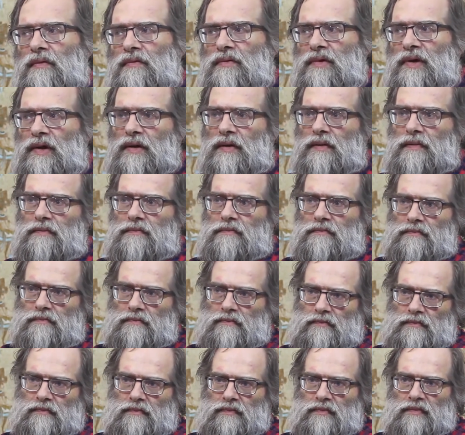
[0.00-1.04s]
Well,
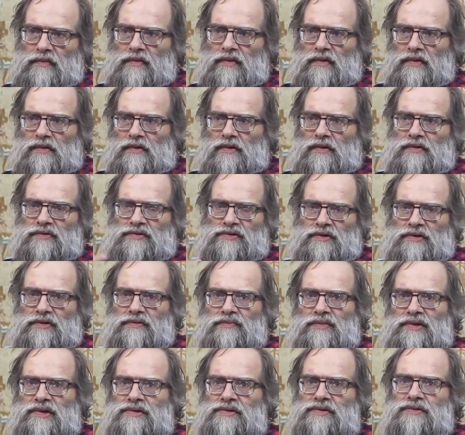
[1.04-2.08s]
you know, so it
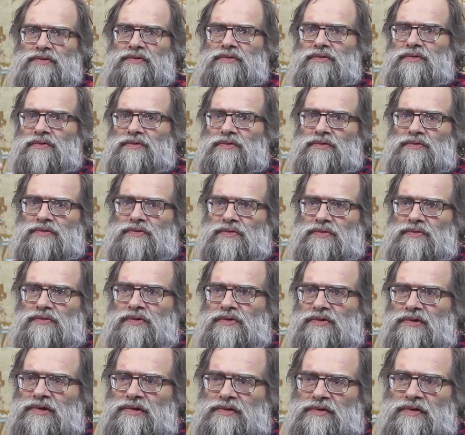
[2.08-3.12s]
means you do
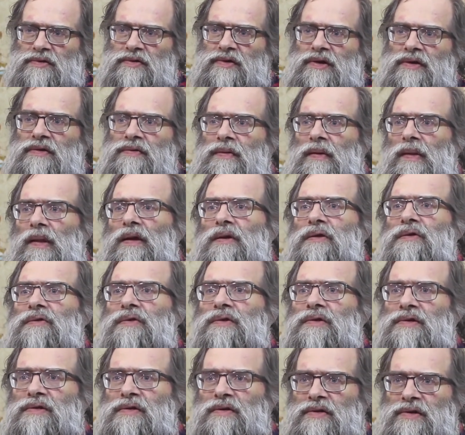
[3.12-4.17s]
not integrate. You
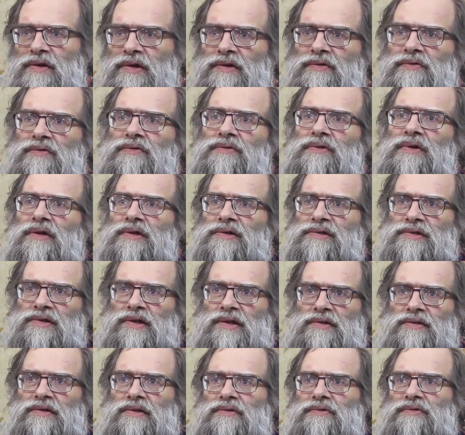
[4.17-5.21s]
integrate to the
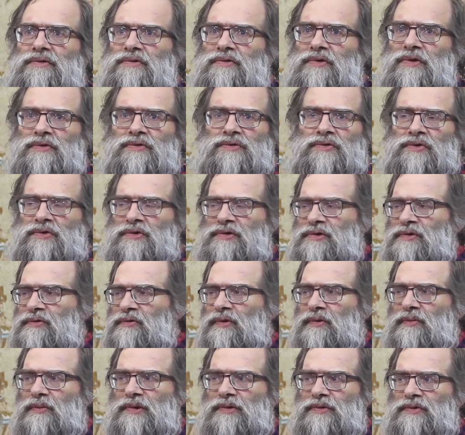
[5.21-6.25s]
extent that you don't cause
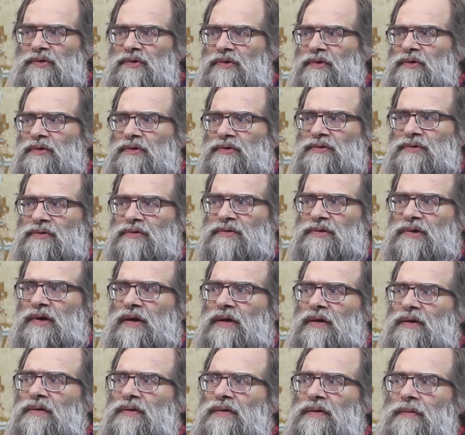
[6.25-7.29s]
trouble to your host
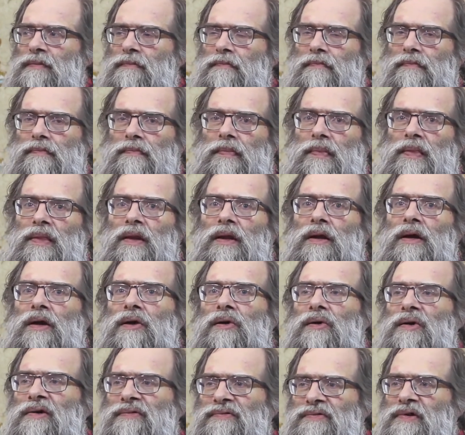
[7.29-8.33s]
society.
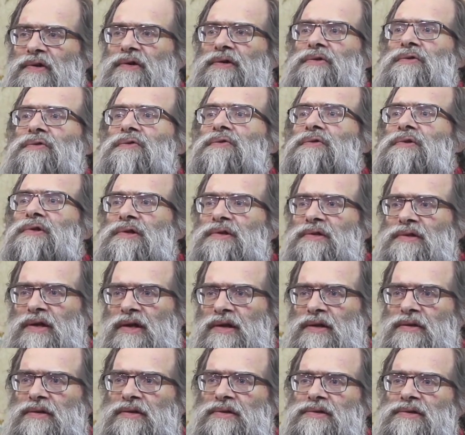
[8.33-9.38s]
However, you
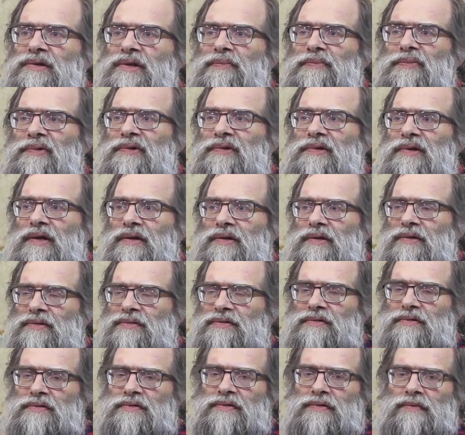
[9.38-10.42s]
retain a separate
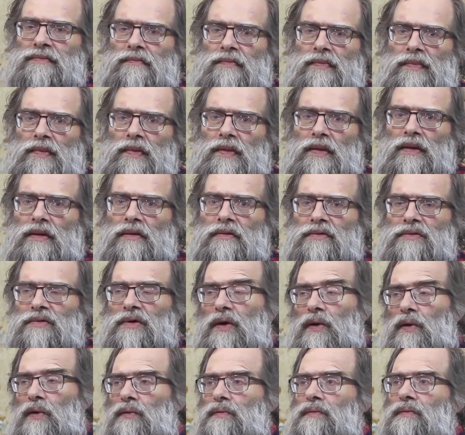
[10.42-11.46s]
identity.
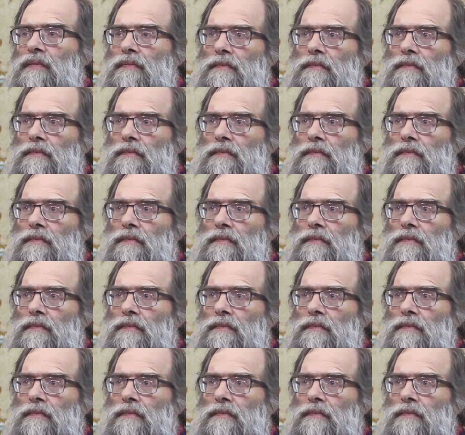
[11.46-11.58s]
Now,